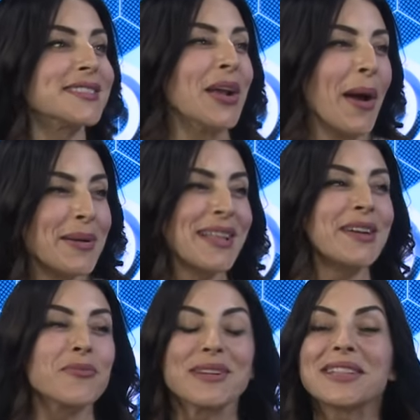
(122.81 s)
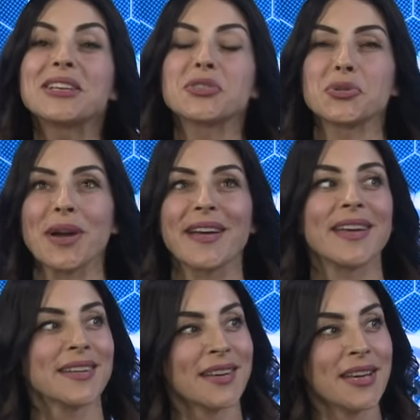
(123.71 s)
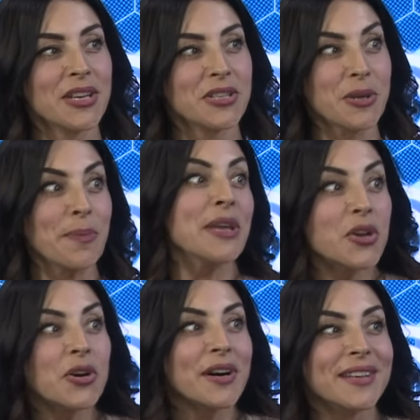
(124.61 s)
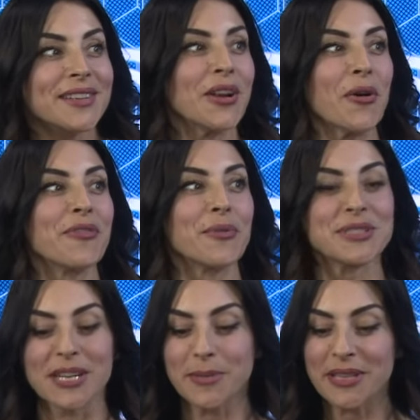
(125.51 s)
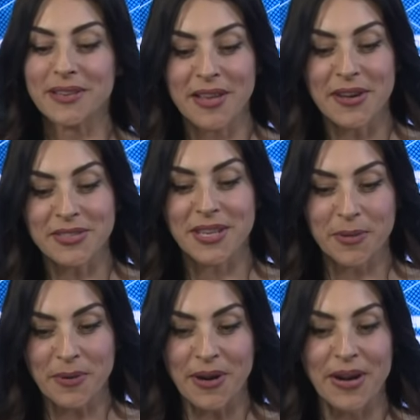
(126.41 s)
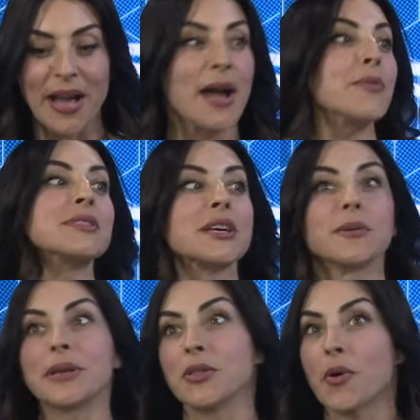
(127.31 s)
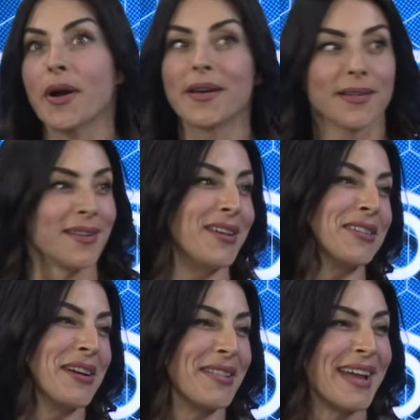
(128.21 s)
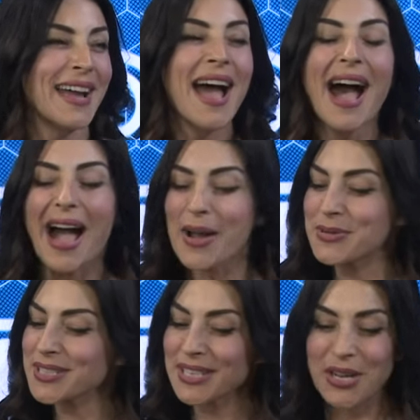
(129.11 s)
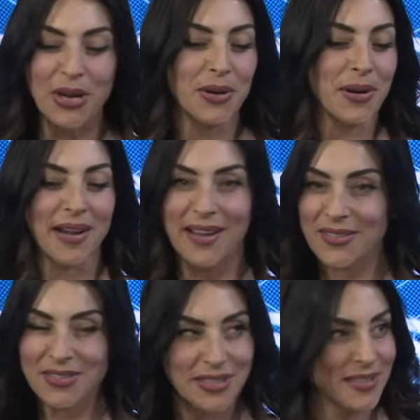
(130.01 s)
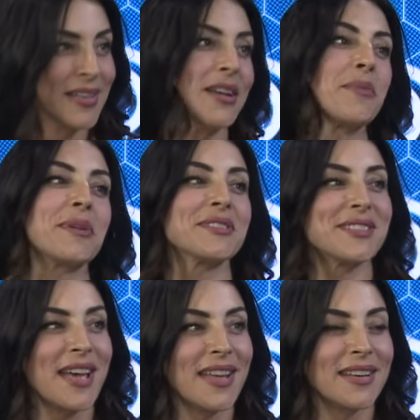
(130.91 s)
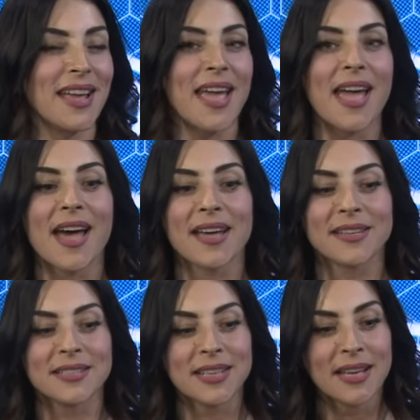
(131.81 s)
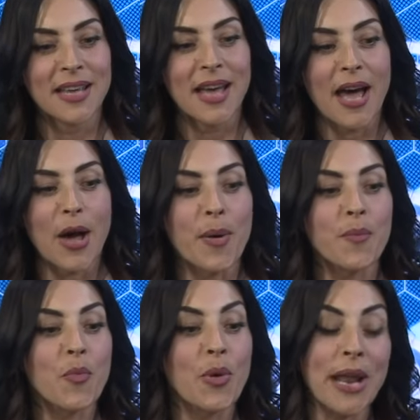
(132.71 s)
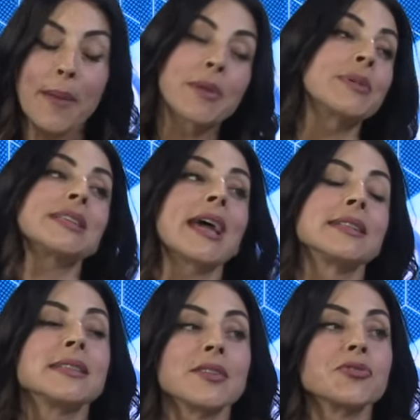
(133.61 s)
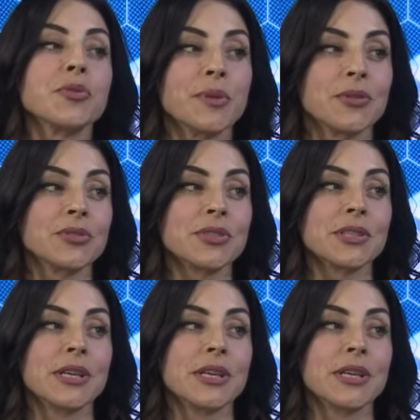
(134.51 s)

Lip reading: So I, like, really tried to be good. You know, if it mm-hmm. was going to be Little House on the Prairie, I was going to be Laura. You know, like, I was going to go 100%. And what happened was I had sexual abuse.